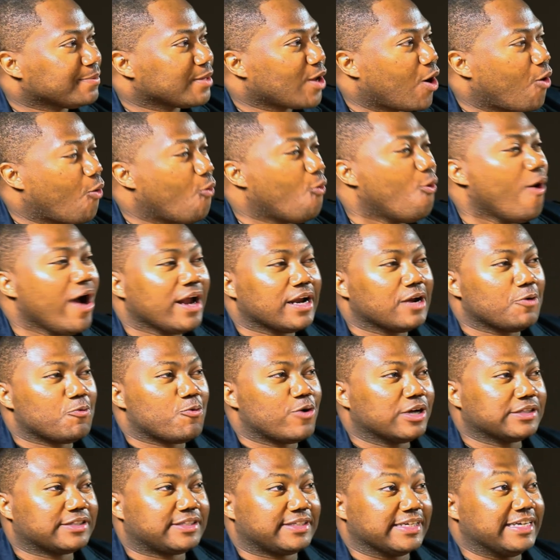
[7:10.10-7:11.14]

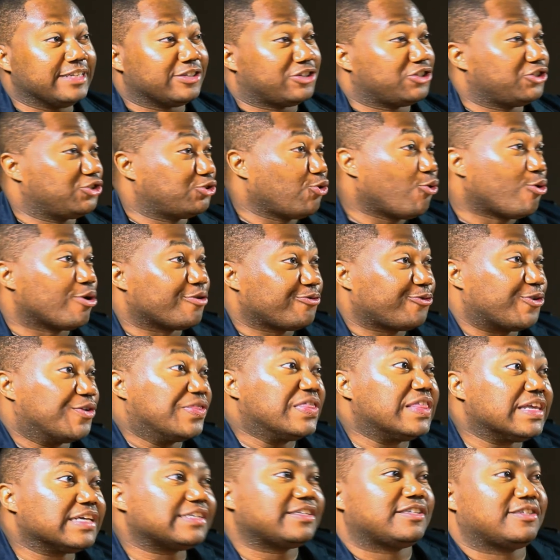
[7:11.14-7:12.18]
What's in store for
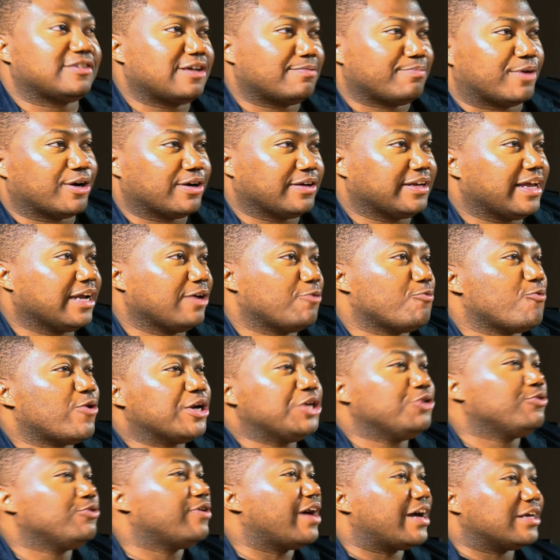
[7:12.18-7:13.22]
this summer? Like, what
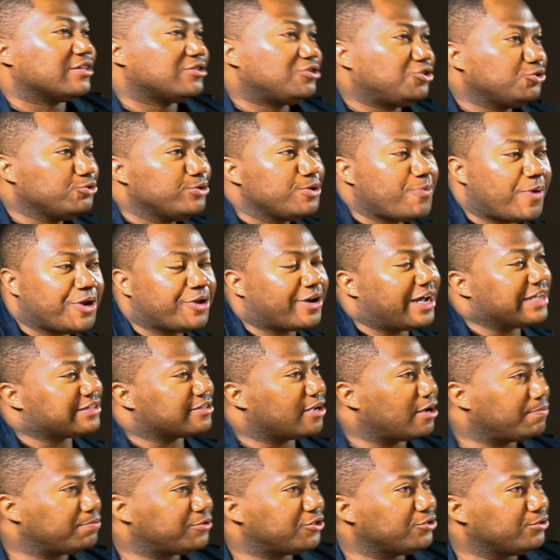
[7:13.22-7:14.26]
are you guys doing? What are you guys
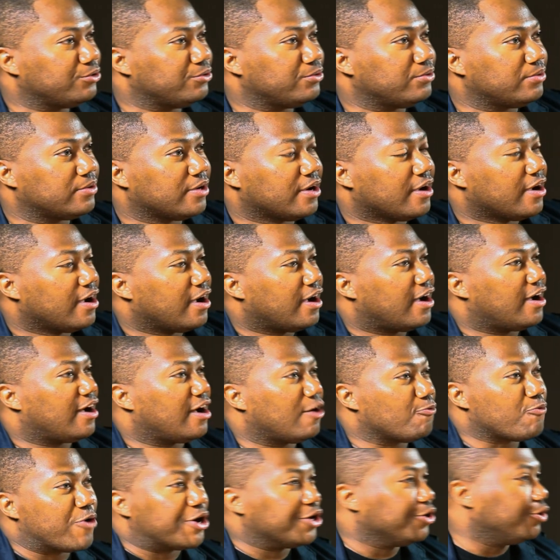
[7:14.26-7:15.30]
up to?
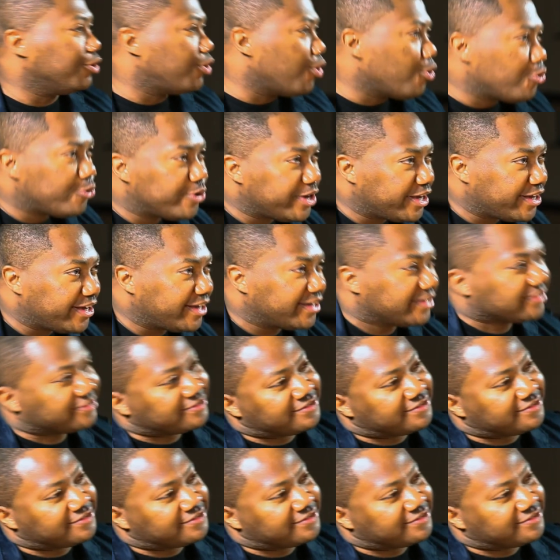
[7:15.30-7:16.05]
Where are you going?